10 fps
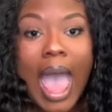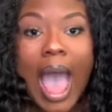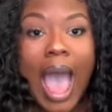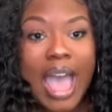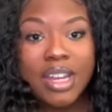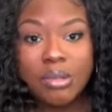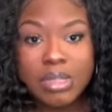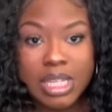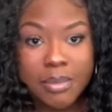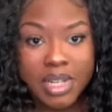I don't
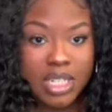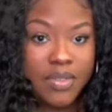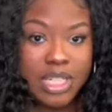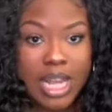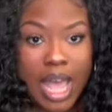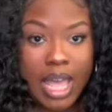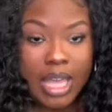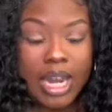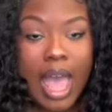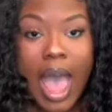see much of a shine.
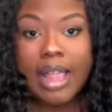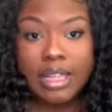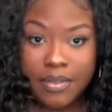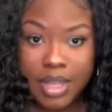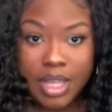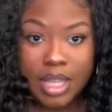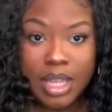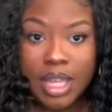I love it.